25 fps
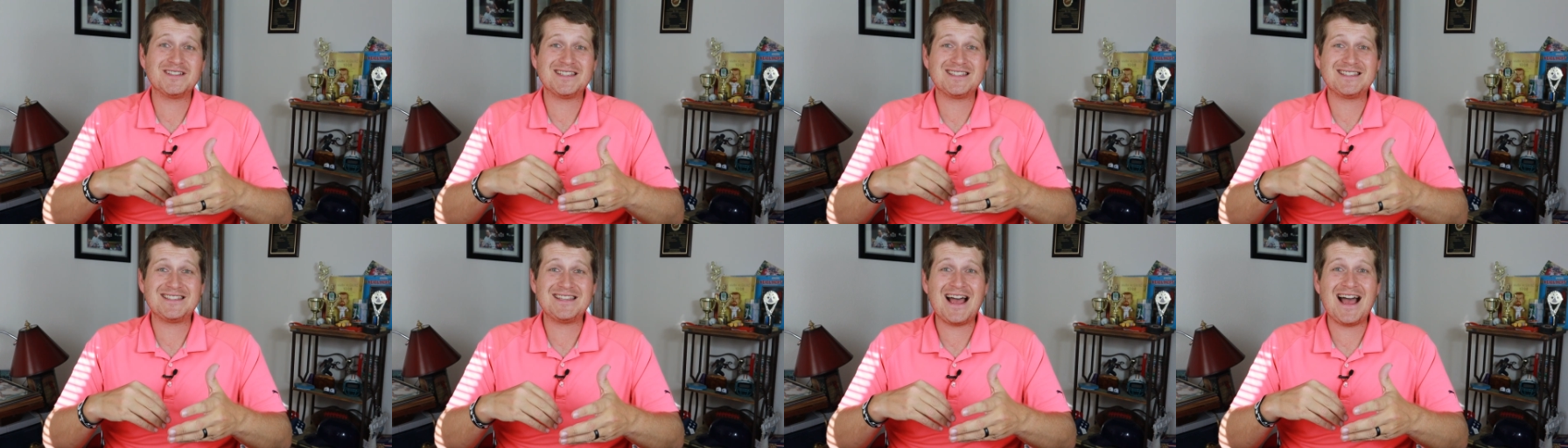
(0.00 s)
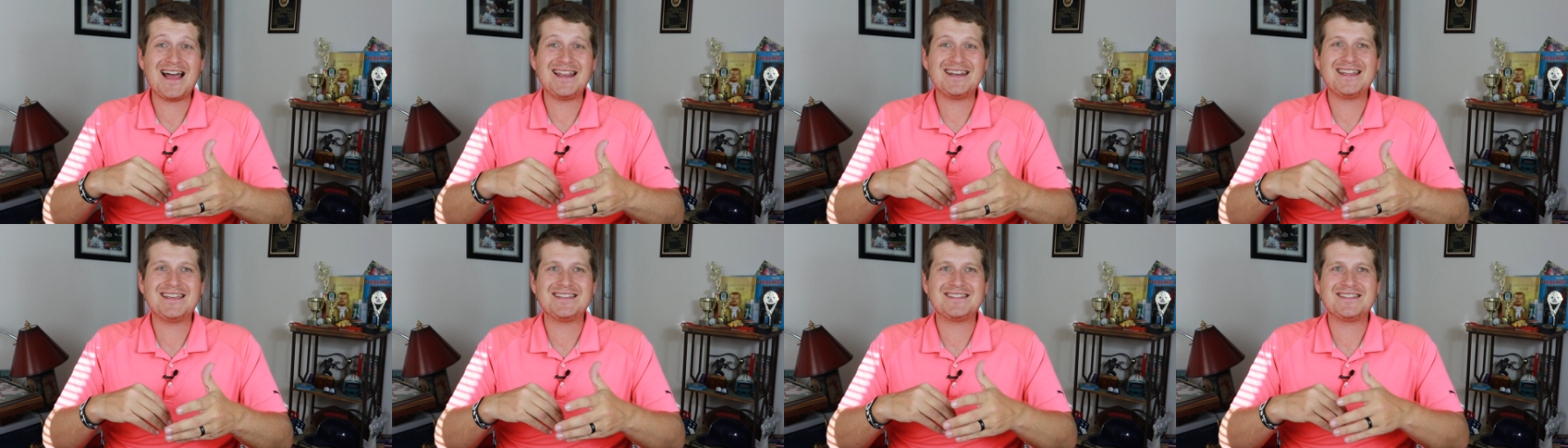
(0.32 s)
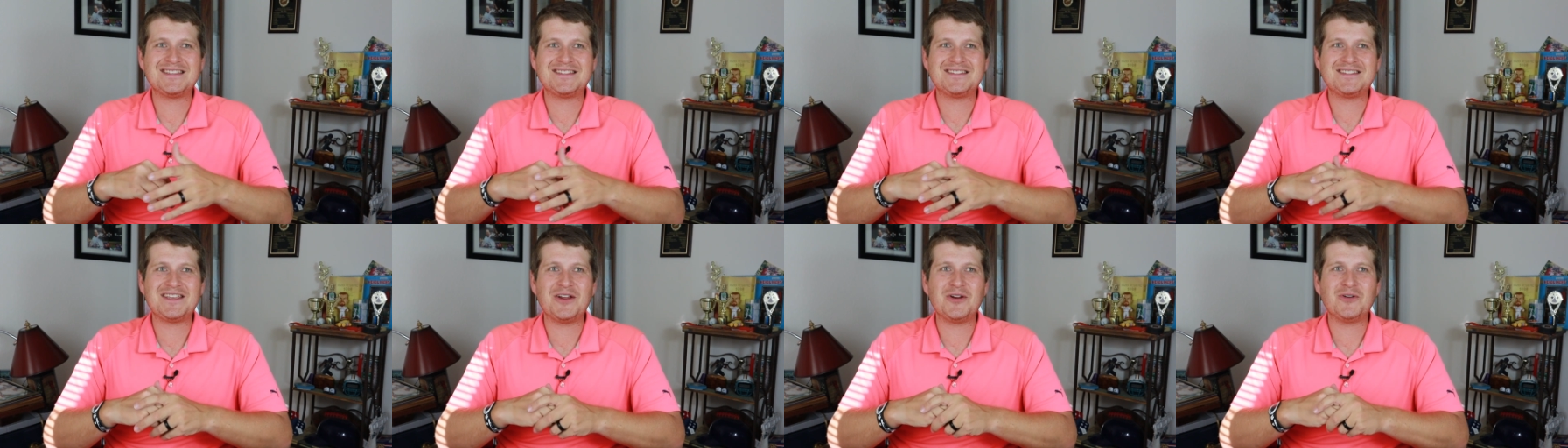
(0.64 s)
it's not
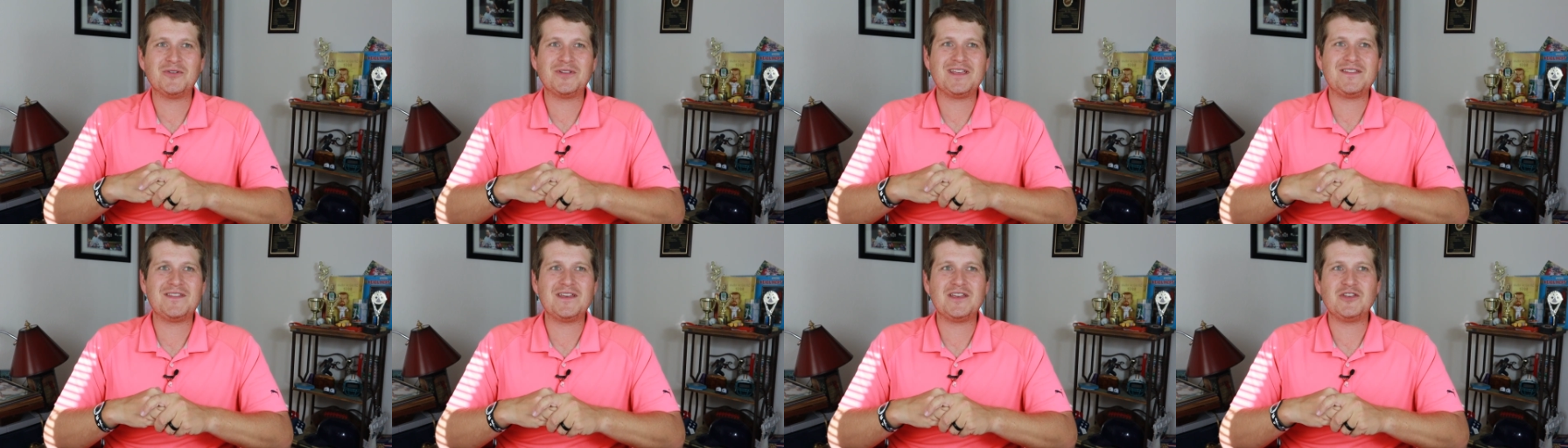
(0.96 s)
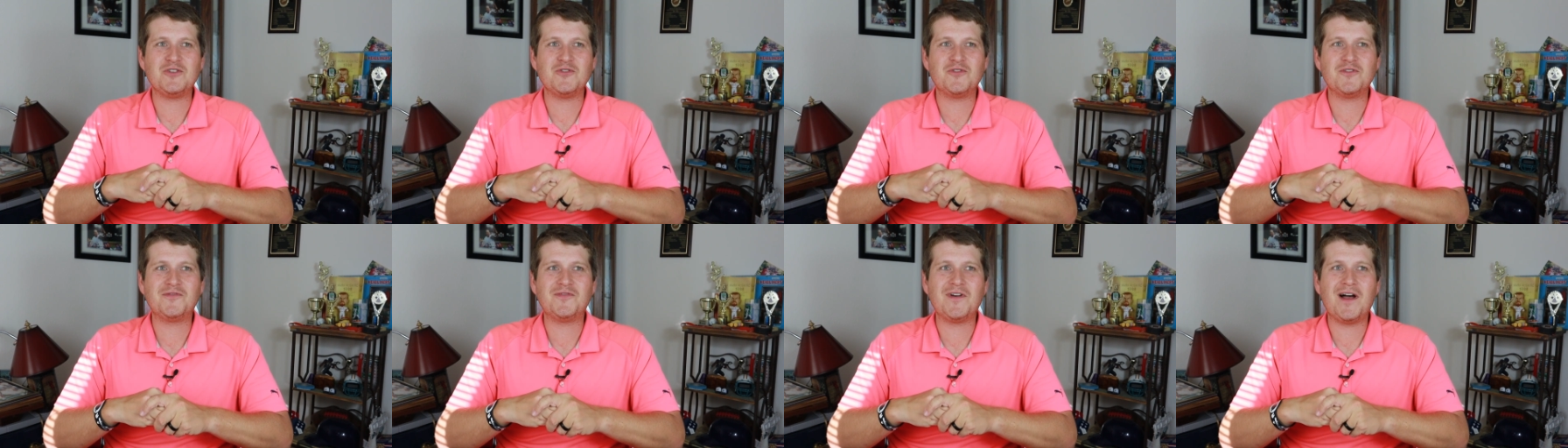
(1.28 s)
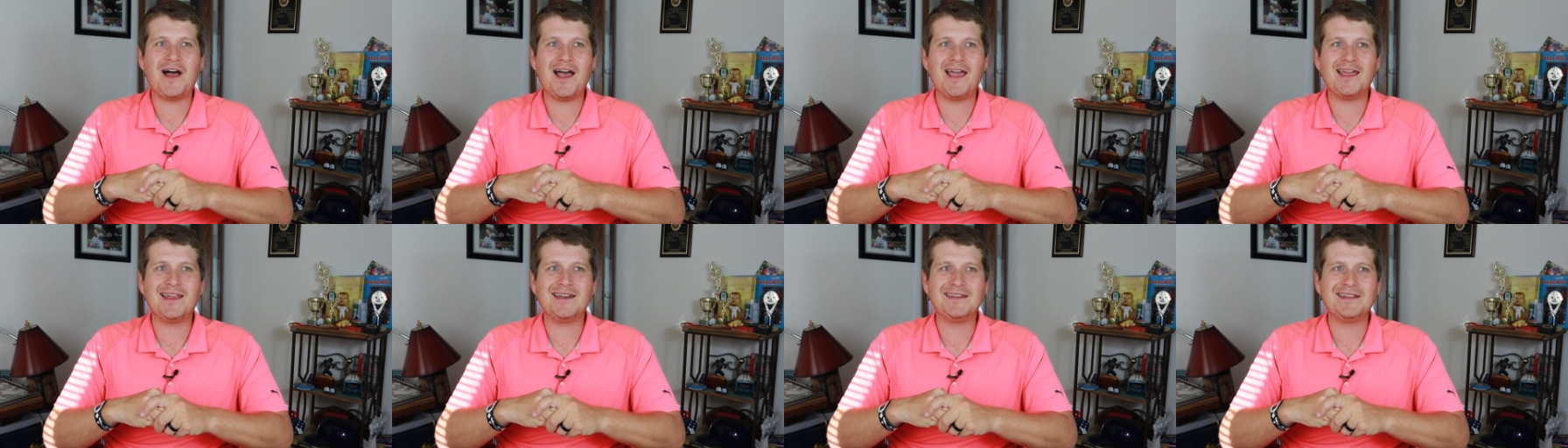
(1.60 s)
necessarily that you'll
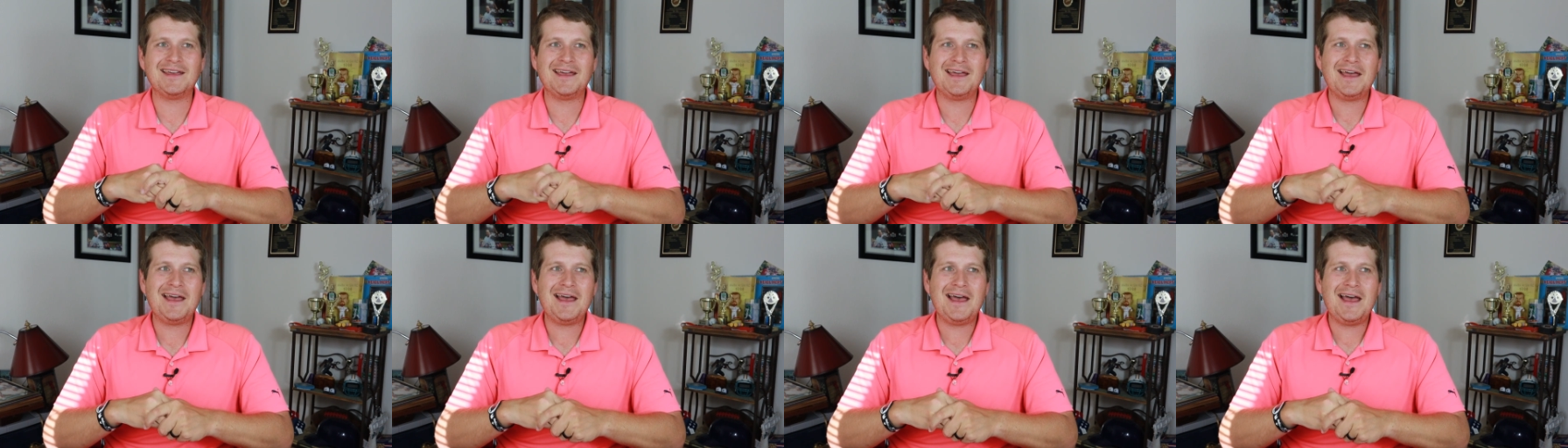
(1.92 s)
find